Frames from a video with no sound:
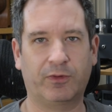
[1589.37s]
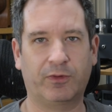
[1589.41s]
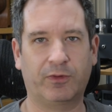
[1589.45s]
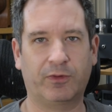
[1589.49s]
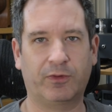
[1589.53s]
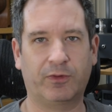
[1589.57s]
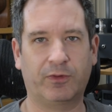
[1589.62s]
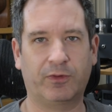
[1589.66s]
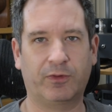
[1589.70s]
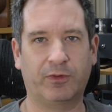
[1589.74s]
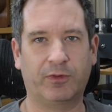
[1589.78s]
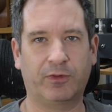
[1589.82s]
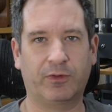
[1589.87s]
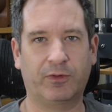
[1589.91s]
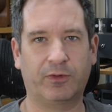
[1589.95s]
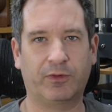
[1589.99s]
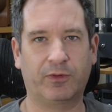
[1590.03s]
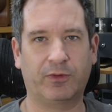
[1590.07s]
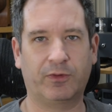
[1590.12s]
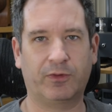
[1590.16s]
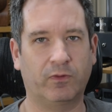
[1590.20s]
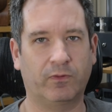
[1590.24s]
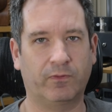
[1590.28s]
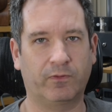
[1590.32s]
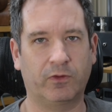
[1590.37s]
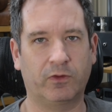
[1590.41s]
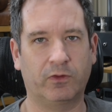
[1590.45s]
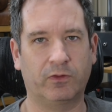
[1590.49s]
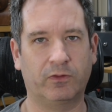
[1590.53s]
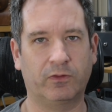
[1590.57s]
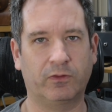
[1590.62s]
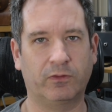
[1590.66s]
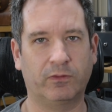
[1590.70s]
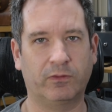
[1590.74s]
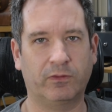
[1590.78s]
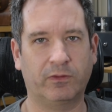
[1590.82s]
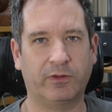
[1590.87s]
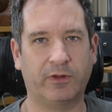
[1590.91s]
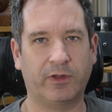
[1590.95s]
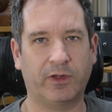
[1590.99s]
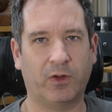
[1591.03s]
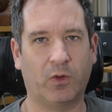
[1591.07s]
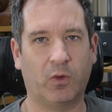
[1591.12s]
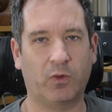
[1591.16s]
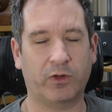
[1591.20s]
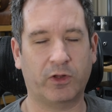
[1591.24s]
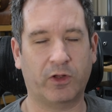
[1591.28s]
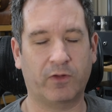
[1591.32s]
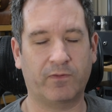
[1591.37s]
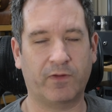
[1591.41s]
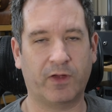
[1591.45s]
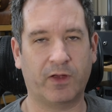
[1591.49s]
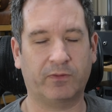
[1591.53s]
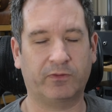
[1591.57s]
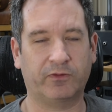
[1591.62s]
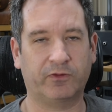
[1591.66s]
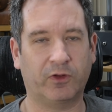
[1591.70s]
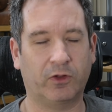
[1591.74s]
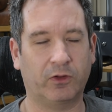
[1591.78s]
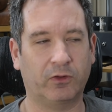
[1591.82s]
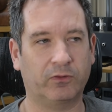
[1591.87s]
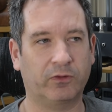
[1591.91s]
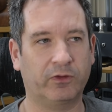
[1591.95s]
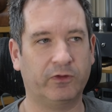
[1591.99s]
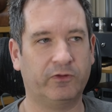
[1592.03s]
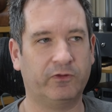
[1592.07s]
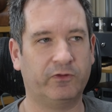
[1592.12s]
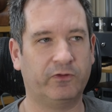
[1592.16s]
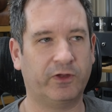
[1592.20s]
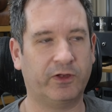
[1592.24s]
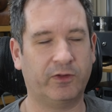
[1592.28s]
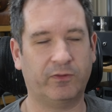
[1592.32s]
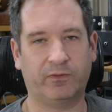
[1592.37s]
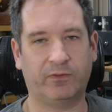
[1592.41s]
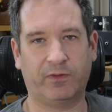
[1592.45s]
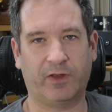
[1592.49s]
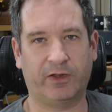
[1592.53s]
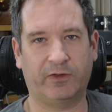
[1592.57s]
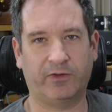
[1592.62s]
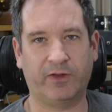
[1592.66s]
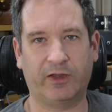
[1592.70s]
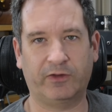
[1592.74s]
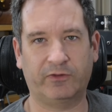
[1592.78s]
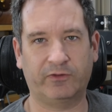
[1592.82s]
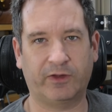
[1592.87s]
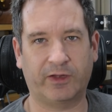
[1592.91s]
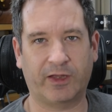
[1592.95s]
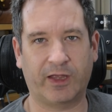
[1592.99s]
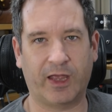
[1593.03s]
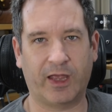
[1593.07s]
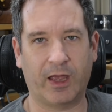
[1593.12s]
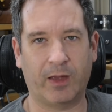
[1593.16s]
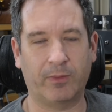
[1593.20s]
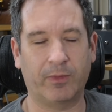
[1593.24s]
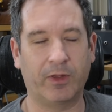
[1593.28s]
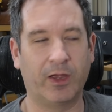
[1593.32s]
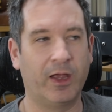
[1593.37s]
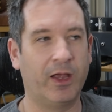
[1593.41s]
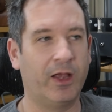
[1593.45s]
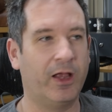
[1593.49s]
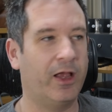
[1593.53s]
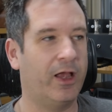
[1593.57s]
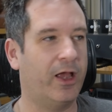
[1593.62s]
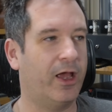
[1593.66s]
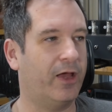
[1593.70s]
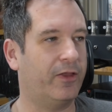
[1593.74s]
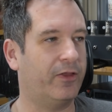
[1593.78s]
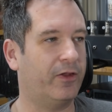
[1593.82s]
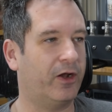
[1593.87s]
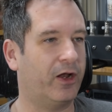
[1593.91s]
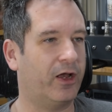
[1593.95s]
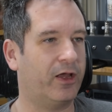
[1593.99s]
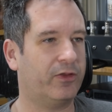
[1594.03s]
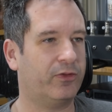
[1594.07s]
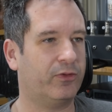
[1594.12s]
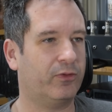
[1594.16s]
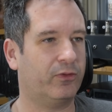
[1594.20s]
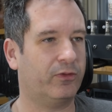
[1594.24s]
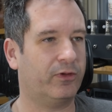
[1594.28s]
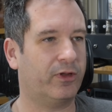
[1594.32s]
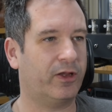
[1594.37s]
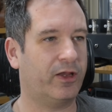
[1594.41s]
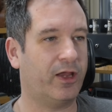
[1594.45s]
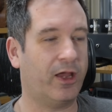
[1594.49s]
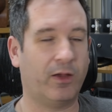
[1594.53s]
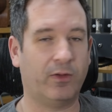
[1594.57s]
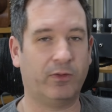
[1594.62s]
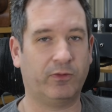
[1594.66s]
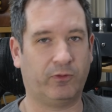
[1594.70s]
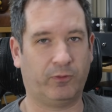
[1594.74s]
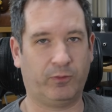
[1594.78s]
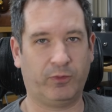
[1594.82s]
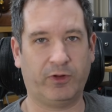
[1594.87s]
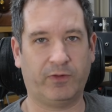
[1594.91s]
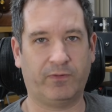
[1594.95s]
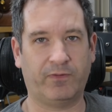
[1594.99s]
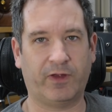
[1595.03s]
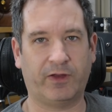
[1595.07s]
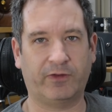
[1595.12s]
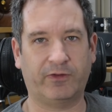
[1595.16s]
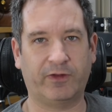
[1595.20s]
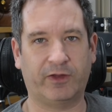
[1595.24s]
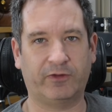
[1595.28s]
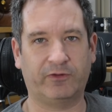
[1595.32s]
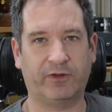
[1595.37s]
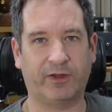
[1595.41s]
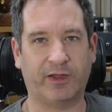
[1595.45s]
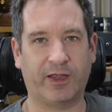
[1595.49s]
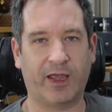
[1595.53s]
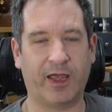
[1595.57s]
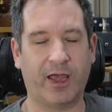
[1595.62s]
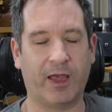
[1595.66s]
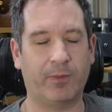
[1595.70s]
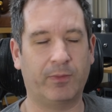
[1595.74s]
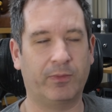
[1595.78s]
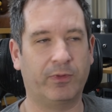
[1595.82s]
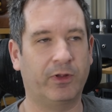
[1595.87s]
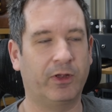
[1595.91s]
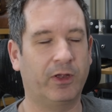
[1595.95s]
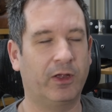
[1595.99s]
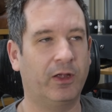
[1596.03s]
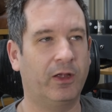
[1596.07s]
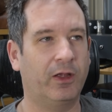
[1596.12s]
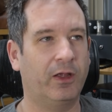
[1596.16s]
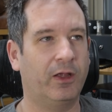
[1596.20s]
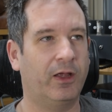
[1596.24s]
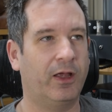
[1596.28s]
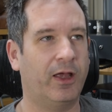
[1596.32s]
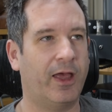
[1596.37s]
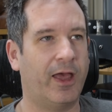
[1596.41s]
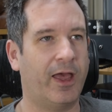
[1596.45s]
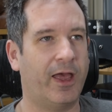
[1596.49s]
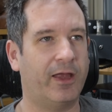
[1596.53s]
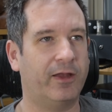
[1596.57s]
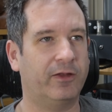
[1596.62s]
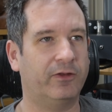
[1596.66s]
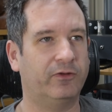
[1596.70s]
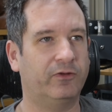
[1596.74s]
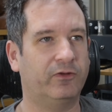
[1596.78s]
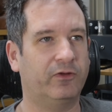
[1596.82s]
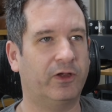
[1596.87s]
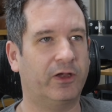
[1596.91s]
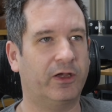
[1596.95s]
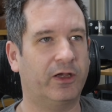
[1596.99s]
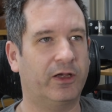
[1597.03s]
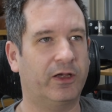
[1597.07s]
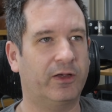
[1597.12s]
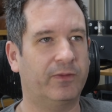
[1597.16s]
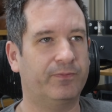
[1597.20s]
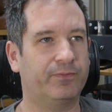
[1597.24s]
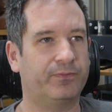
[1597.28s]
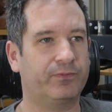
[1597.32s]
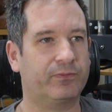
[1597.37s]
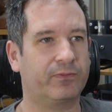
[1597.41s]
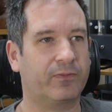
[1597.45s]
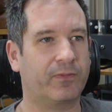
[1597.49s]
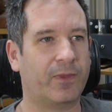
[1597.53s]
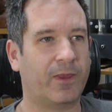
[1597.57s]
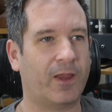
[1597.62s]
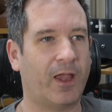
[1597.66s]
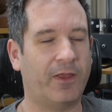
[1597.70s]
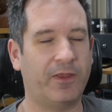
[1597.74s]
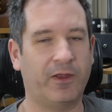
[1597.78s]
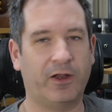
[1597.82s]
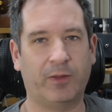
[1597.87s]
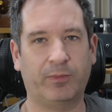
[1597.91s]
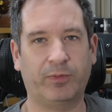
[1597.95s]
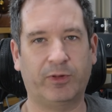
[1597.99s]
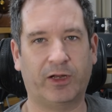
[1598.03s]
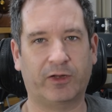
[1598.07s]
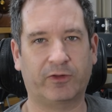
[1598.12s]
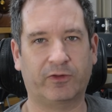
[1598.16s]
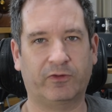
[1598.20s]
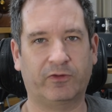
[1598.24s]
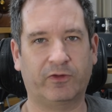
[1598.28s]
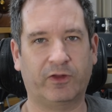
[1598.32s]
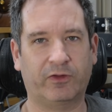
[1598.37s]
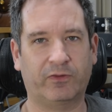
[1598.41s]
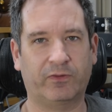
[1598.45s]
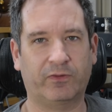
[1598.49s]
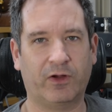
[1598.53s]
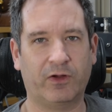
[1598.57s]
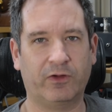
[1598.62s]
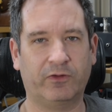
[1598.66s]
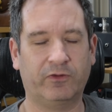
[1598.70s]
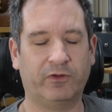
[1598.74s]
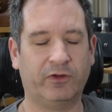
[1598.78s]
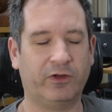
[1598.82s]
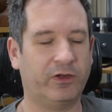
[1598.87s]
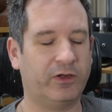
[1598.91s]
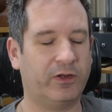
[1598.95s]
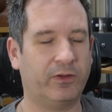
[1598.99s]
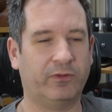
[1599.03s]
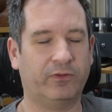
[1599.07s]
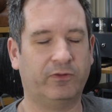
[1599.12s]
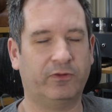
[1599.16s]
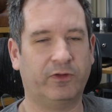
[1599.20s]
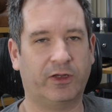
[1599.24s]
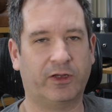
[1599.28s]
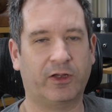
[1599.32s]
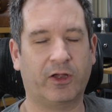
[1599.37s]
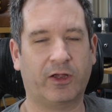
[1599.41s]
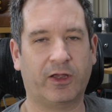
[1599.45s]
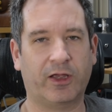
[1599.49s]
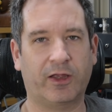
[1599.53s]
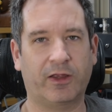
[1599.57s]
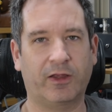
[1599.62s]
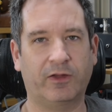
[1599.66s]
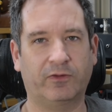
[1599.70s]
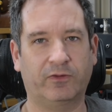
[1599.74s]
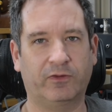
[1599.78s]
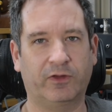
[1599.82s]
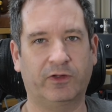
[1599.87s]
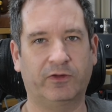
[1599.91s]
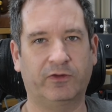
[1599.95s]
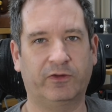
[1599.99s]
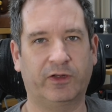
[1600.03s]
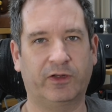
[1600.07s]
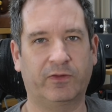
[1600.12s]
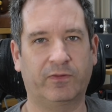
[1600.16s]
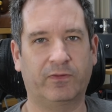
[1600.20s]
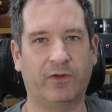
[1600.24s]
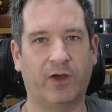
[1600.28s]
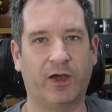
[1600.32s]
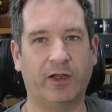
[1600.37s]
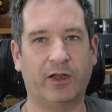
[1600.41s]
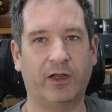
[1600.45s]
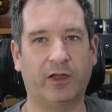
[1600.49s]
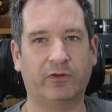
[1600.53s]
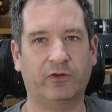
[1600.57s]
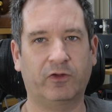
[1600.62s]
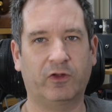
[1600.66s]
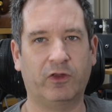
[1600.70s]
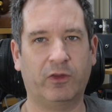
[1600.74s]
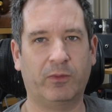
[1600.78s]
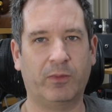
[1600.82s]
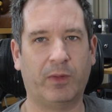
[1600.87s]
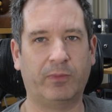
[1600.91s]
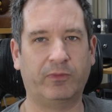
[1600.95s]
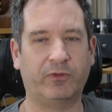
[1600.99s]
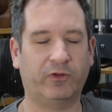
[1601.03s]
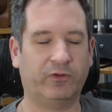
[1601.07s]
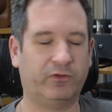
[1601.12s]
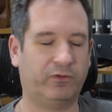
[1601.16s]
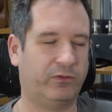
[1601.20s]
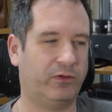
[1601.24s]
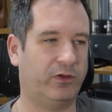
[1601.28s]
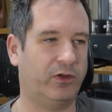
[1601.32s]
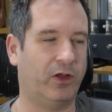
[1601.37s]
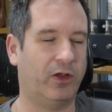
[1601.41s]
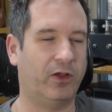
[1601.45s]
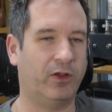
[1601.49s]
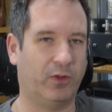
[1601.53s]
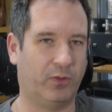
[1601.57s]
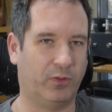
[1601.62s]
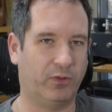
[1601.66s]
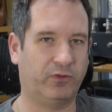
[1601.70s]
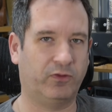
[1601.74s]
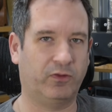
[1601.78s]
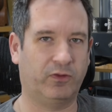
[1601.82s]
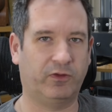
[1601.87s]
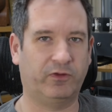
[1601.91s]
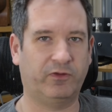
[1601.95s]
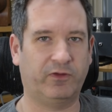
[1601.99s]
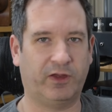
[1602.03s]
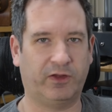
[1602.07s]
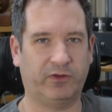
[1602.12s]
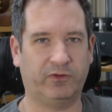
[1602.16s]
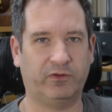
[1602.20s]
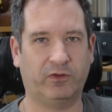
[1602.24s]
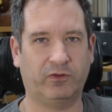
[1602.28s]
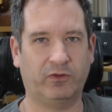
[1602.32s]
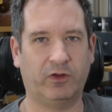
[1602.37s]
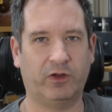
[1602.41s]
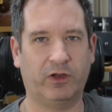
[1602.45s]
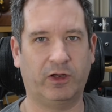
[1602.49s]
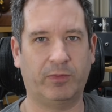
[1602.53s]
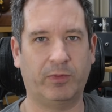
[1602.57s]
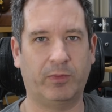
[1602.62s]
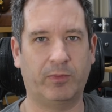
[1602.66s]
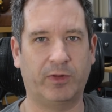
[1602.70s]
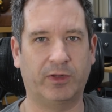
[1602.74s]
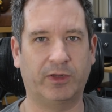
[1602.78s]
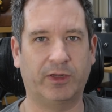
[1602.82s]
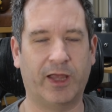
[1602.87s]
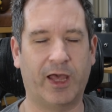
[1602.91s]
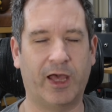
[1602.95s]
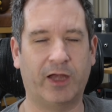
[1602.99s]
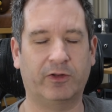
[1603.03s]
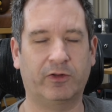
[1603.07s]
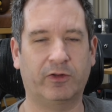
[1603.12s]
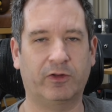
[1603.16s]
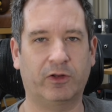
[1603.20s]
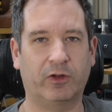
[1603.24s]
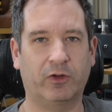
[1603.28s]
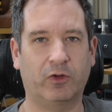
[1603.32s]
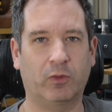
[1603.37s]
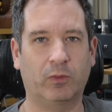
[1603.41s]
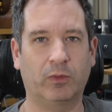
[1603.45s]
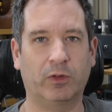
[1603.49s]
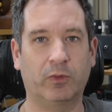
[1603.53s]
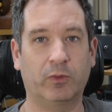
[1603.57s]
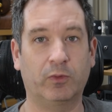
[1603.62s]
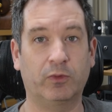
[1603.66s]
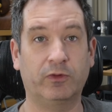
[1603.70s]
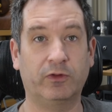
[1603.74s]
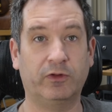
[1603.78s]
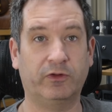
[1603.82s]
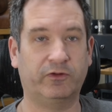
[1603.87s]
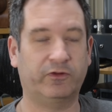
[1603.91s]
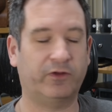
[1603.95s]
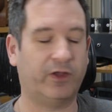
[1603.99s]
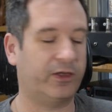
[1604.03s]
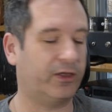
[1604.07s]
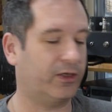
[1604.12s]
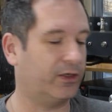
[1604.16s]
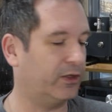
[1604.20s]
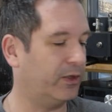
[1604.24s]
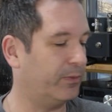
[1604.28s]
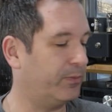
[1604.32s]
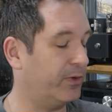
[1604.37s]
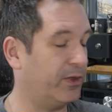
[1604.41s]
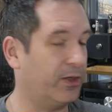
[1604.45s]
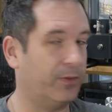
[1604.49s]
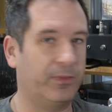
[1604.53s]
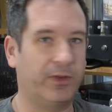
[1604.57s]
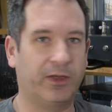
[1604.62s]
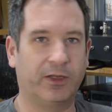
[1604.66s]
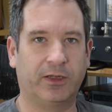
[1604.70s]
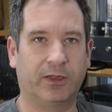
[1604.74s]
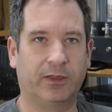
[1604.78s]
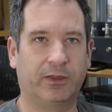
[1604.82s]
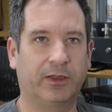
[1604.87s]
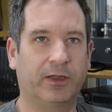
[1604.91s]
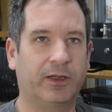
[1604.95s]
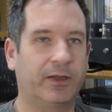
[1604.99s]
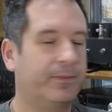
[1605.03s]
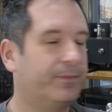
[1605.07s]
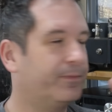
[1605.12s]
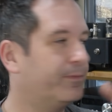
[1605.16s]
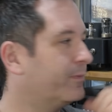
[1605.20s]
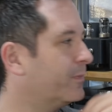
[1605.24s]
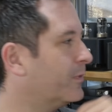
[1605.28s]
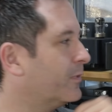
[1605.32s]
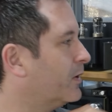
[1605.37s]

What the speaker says: A friend of mine who reviewed the Audio Valve Solaris said it's a fantastic amp. And then I thought, yeah, it was a pretty fantastic amp. And then I plugged the Susvaras in and I was like, okay, this is listening fine. I turned them up just, I would do the test to turn it up a bit louder than I normally would. It started clipping immediately.